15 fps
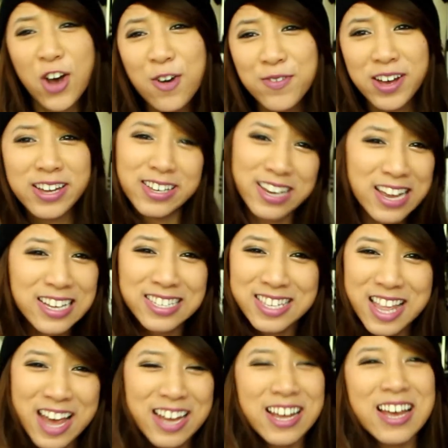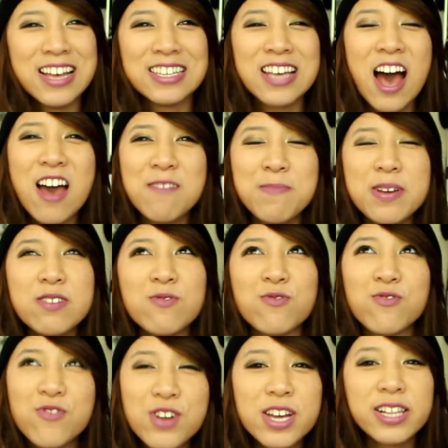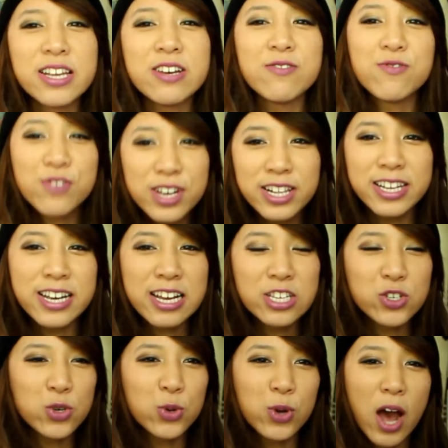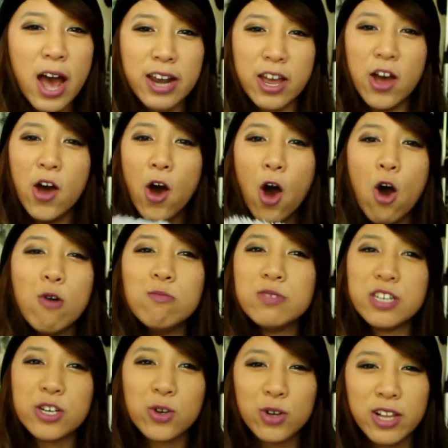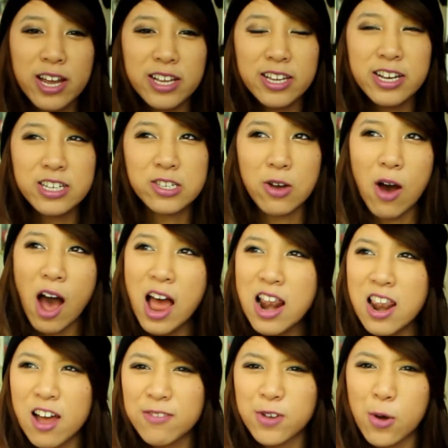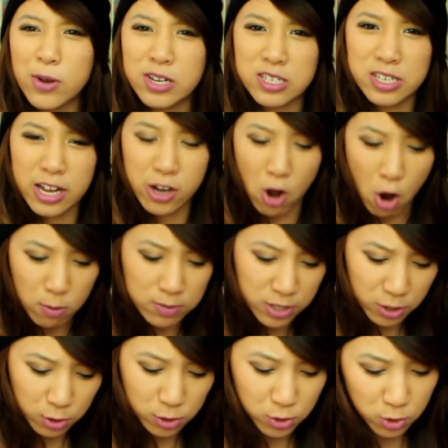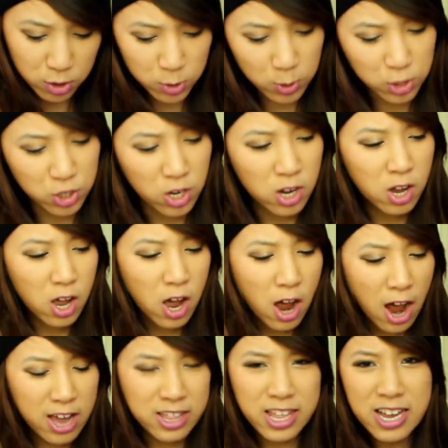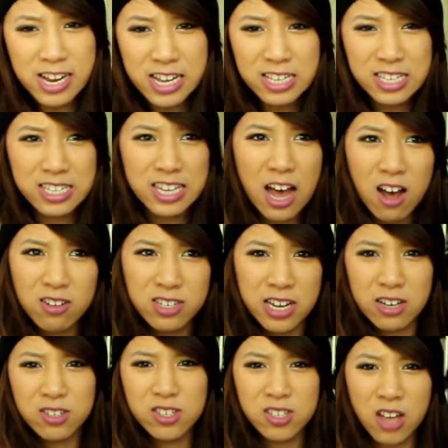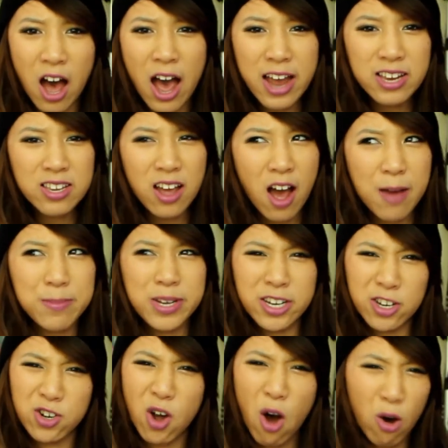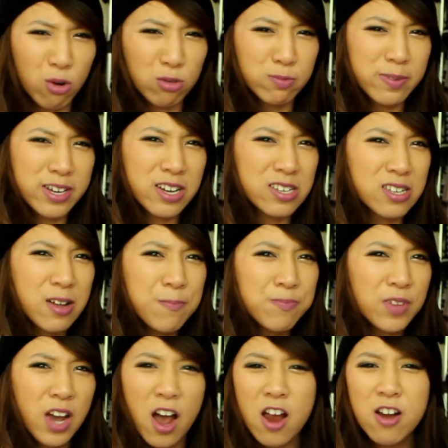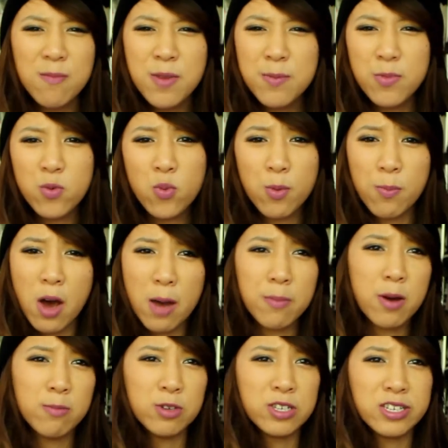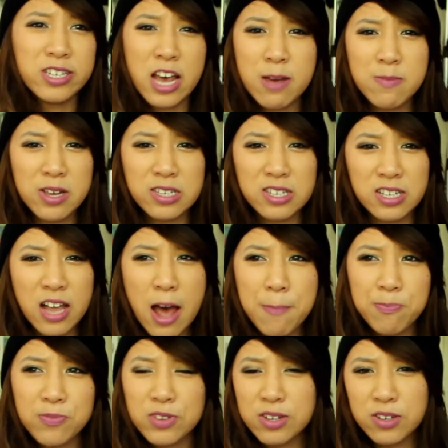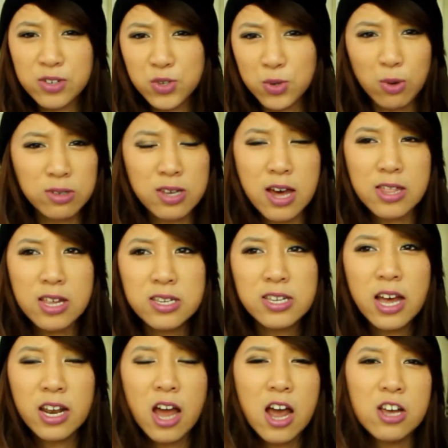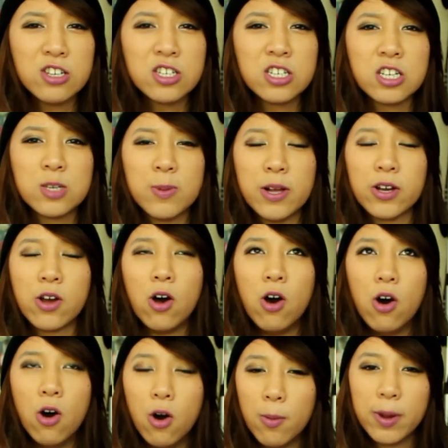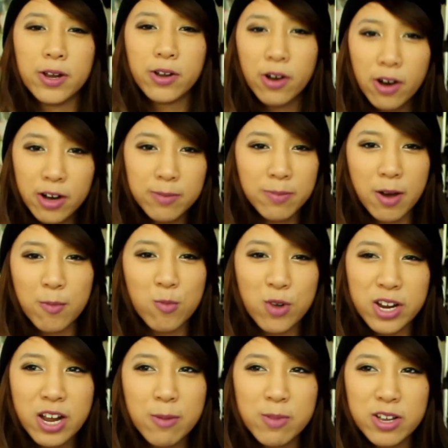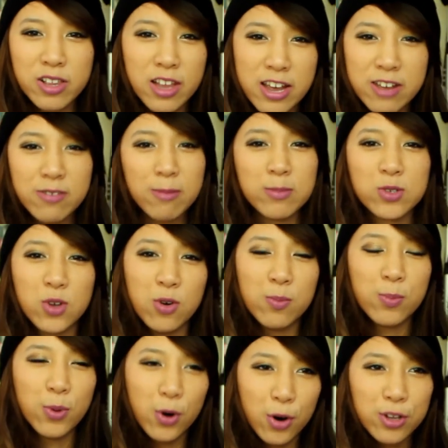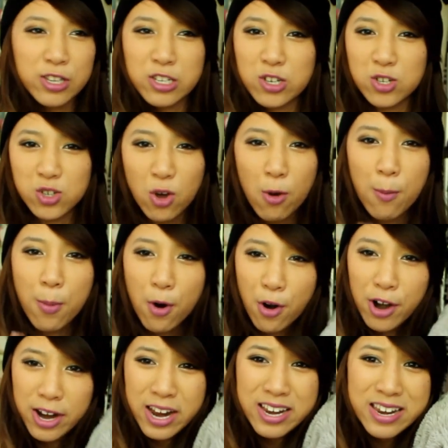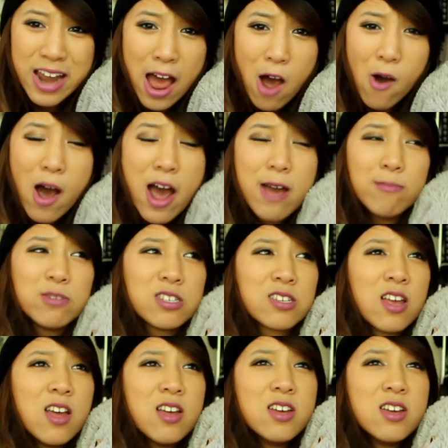over. Next thing is I've been really, really into kind of home decor lately. So I love going into like home decor stores, which I think is a telltale sign that I'm getting old, because I remember when my mum used to take me into like stores like this and I used to just be like, oh my god, mum, when can we leave? I'm so bored. This is so boring. And now I'm just